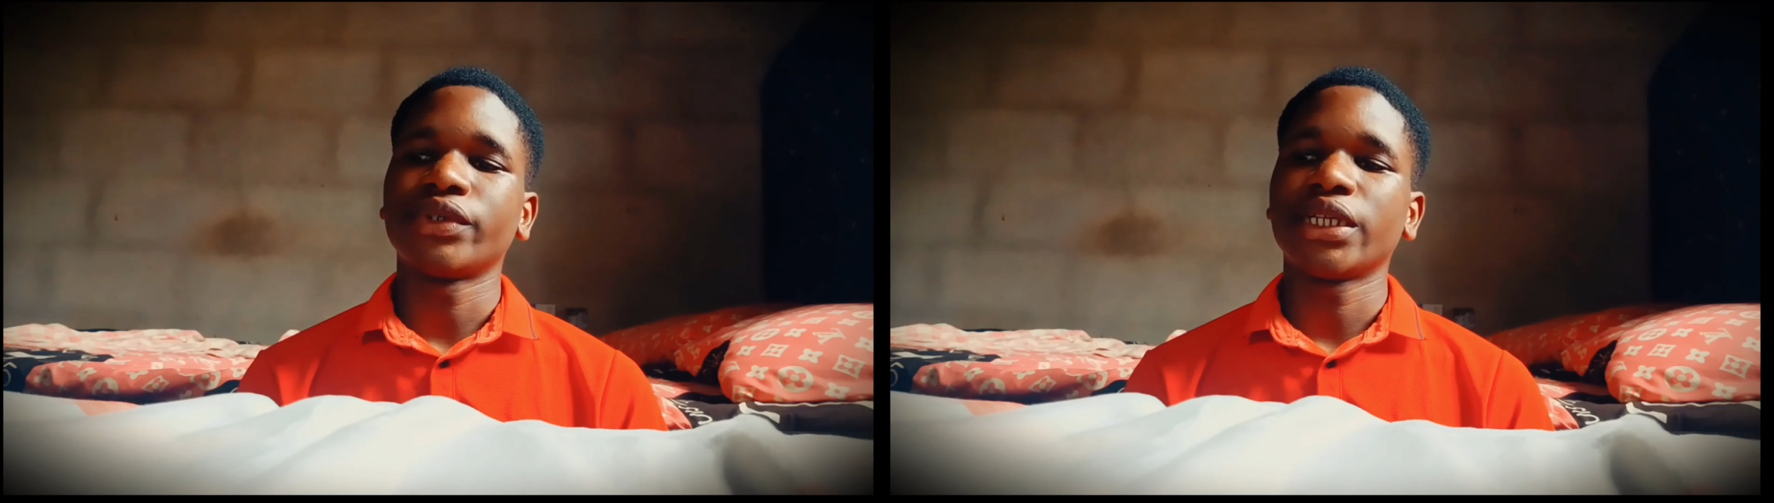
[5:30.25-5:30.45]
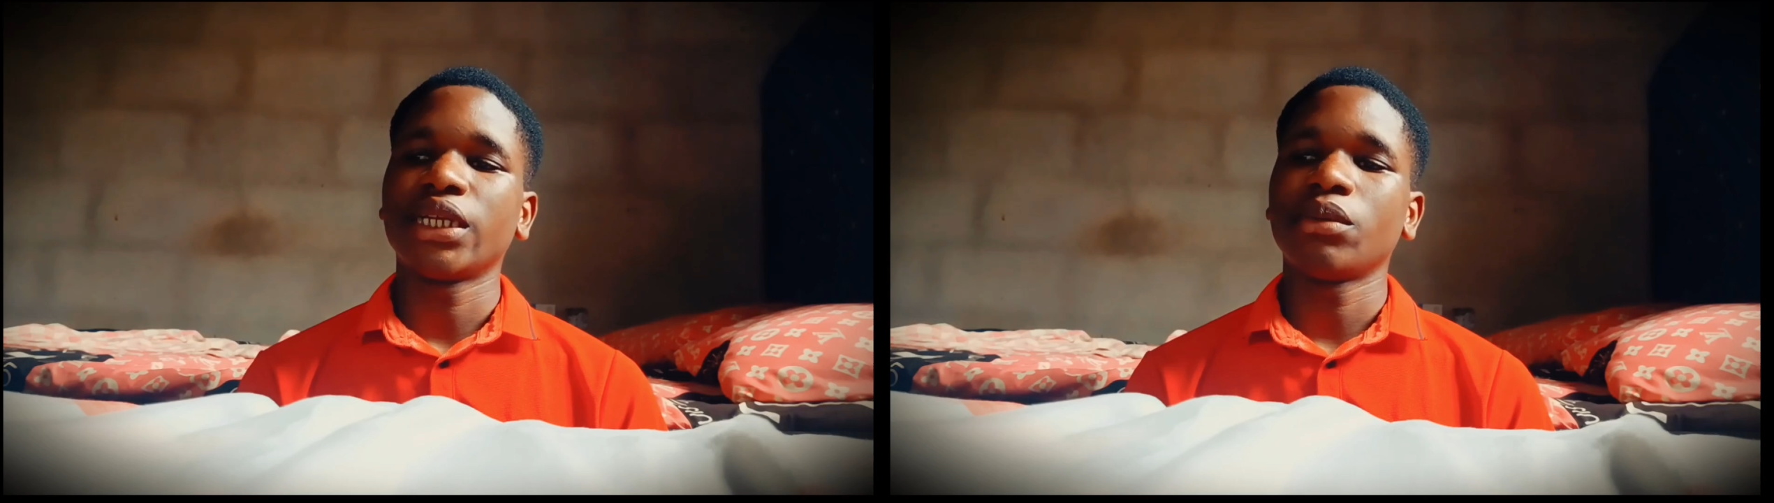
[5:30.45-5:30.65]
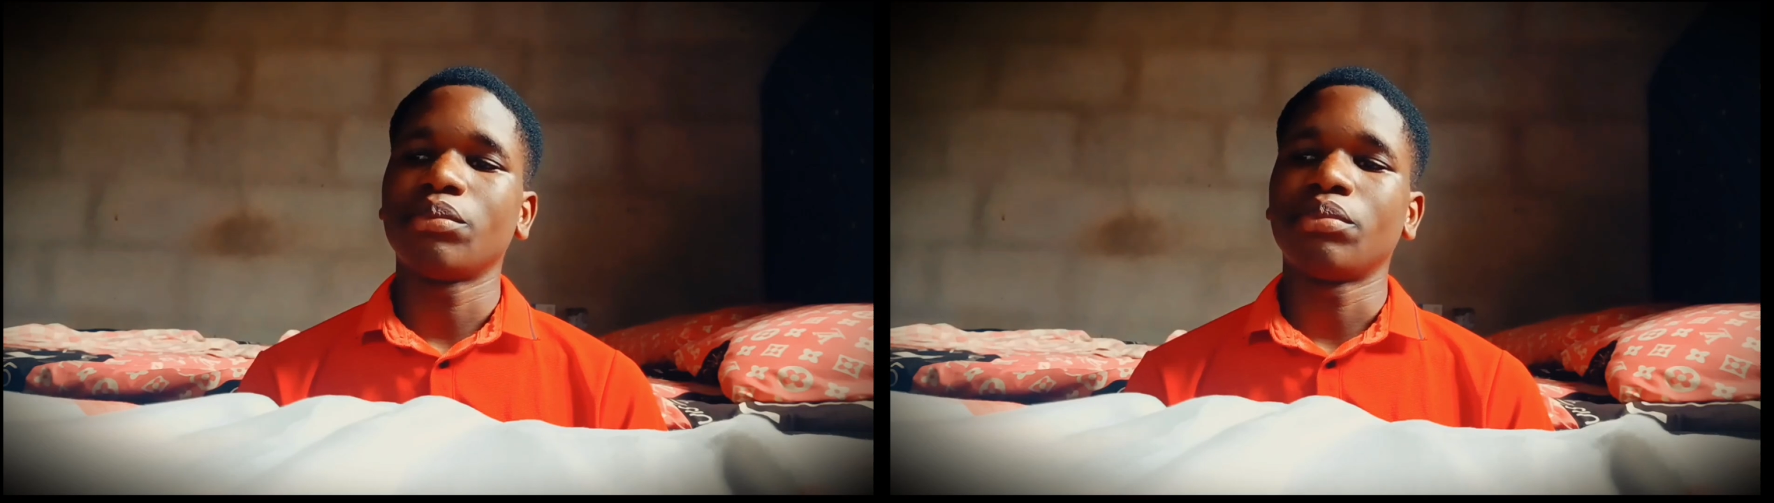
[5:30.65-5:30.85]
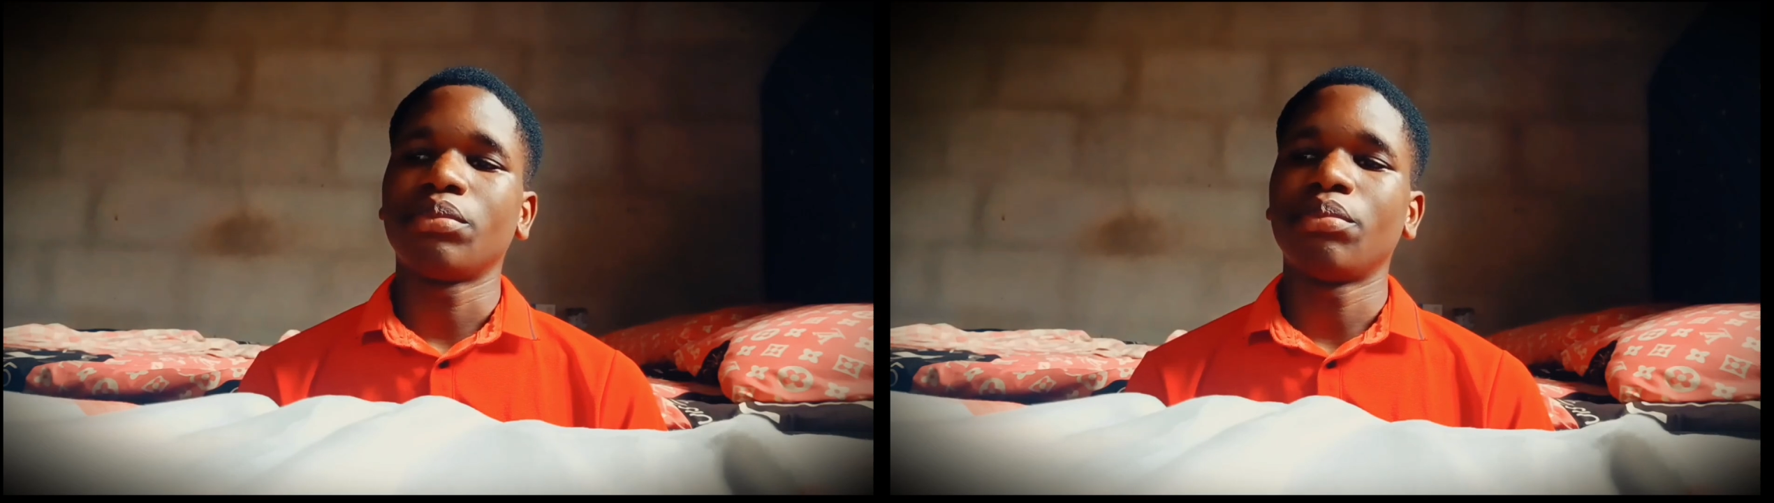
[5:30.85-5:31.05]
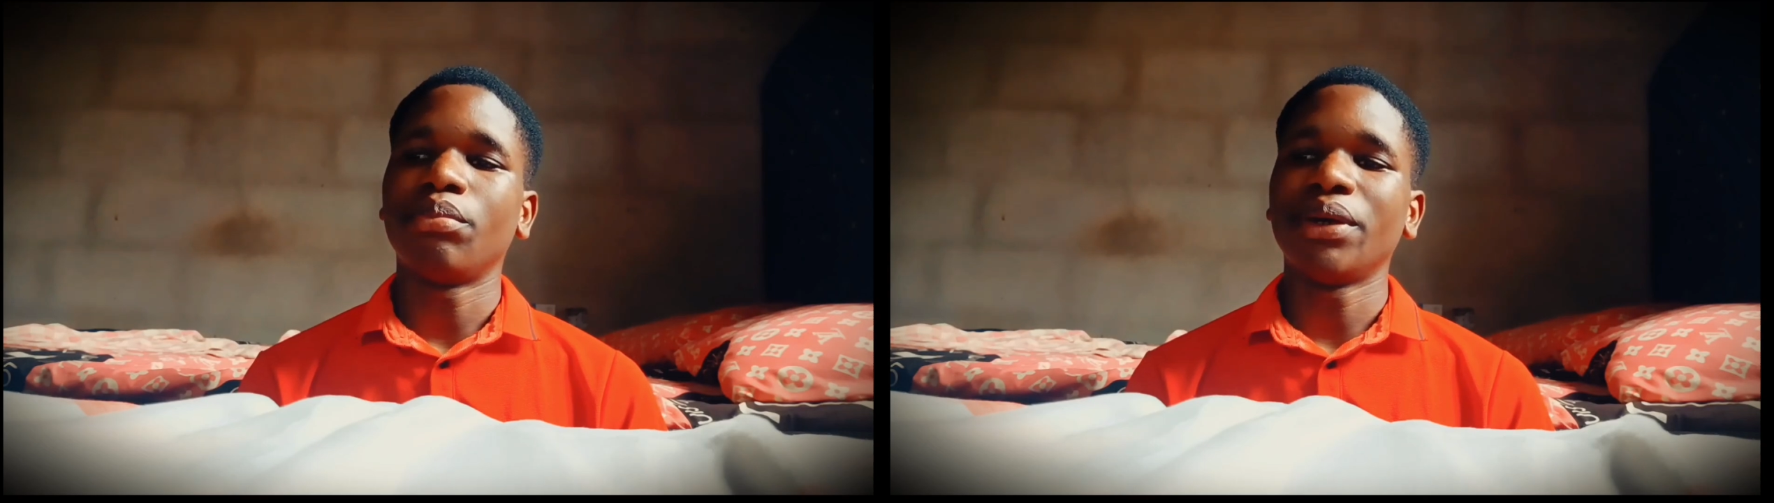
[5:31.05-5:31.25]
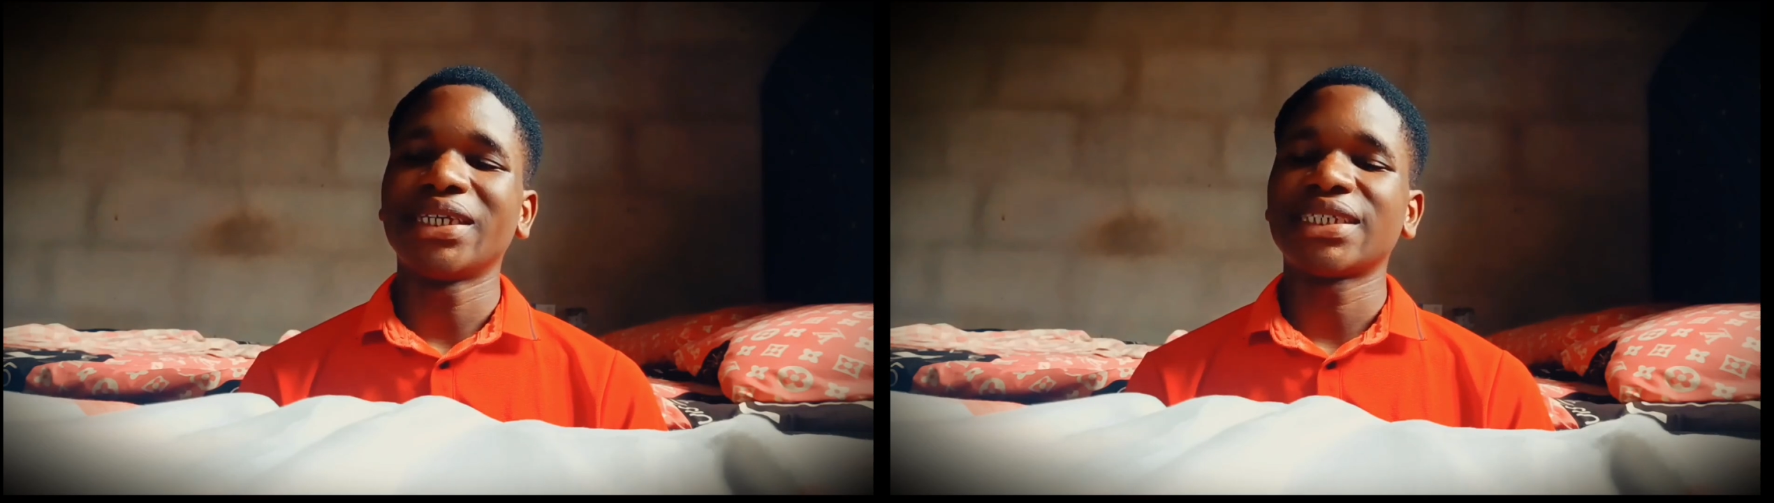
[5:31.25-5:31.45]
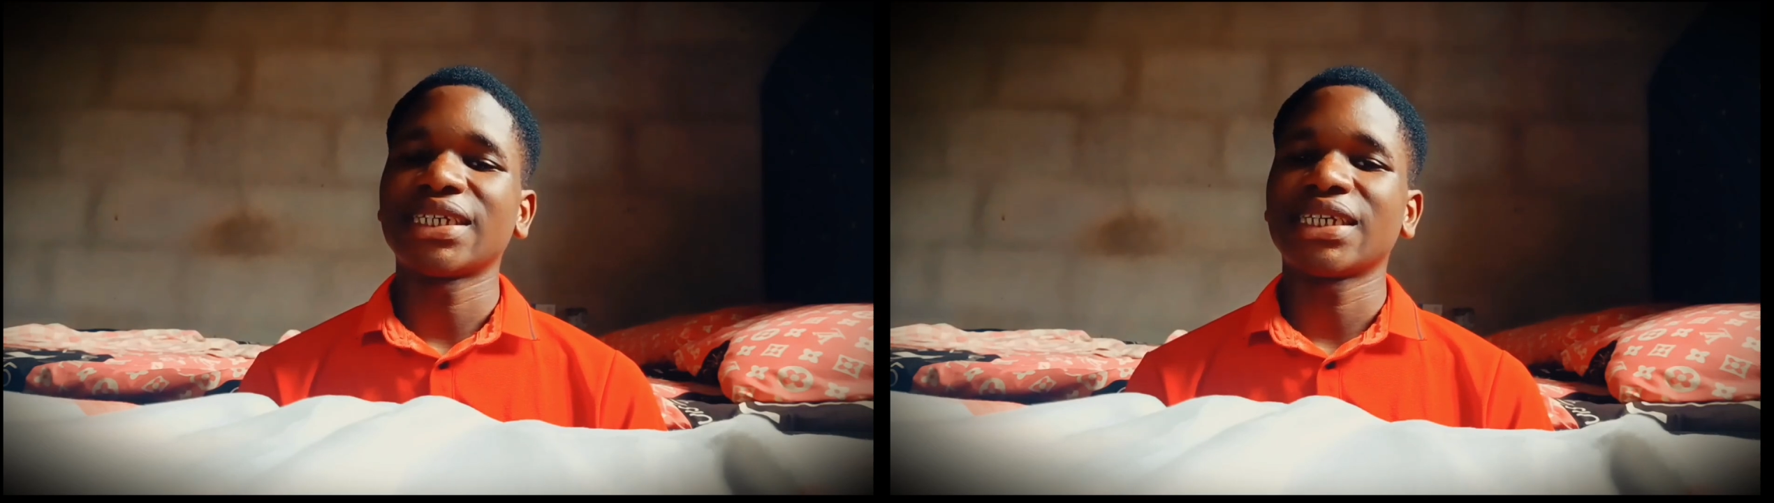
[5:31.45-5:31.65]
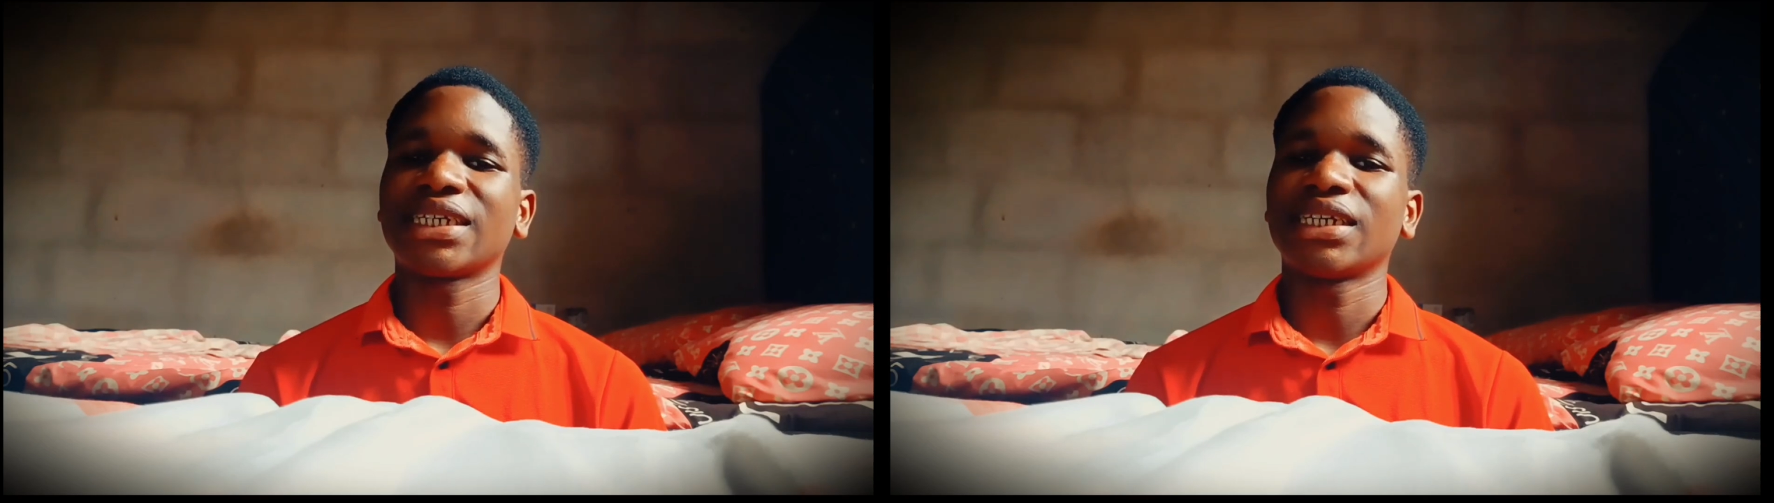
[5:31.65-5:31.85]
really
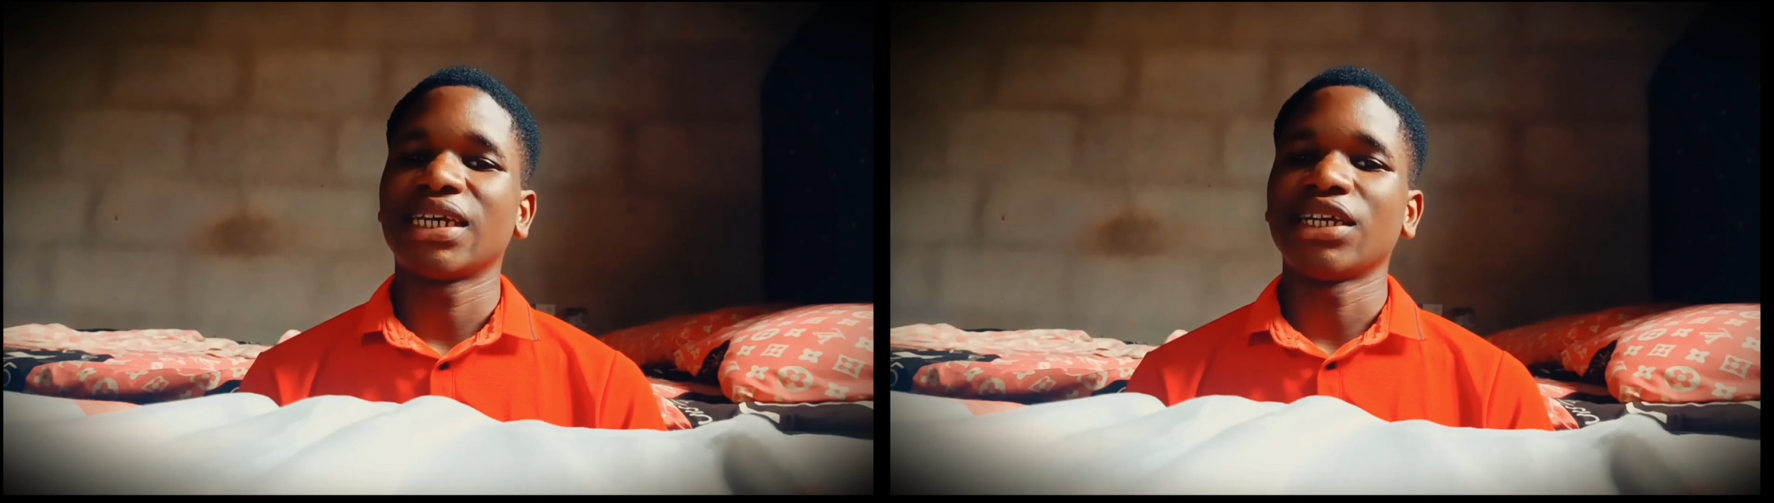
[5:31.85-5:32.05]
basic,